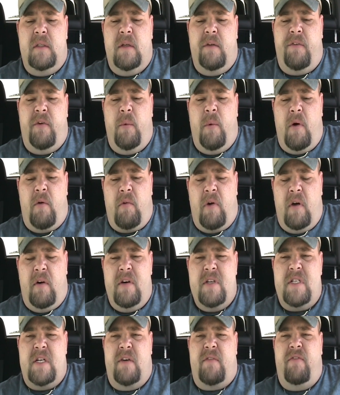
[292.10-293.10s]
If you want
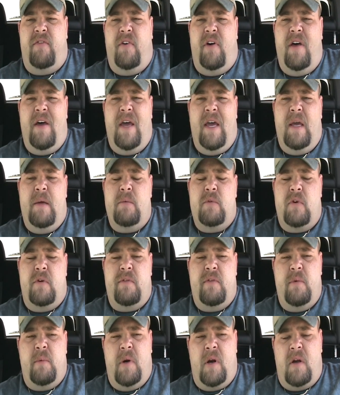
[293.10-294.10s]
realistic flames, or
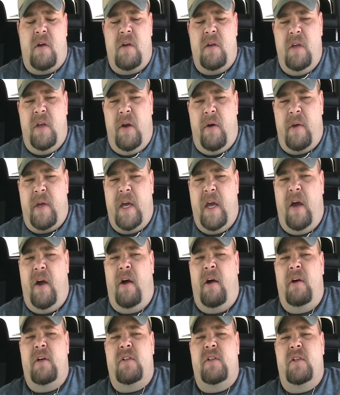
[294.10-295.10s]
if you want a
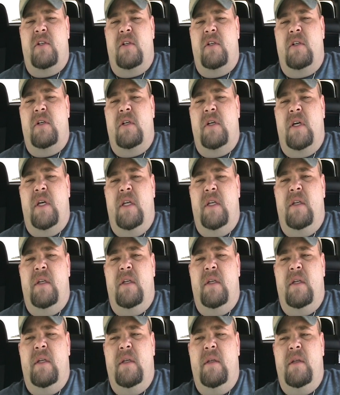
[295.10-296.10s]
character,
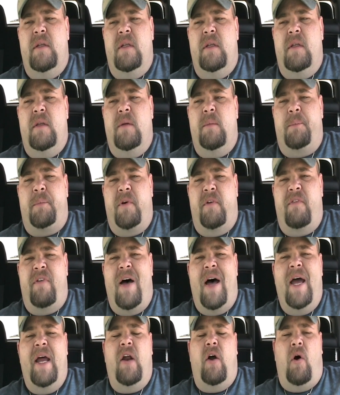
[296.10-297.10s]

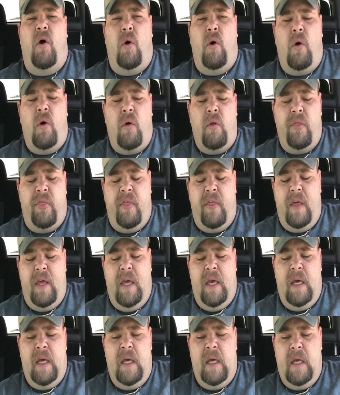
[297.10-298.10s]
provide all
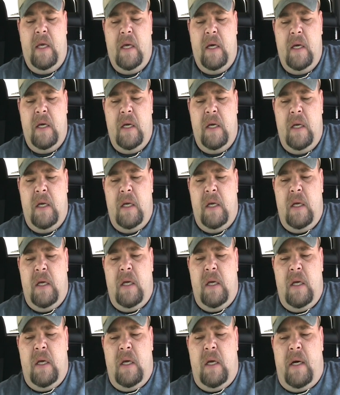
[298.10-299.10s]
the
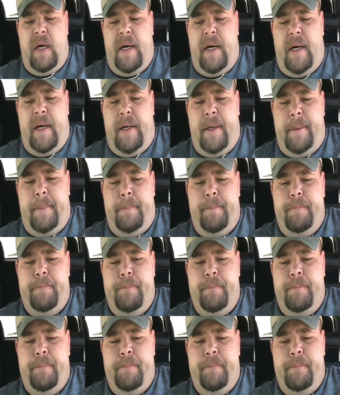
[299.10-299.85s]
all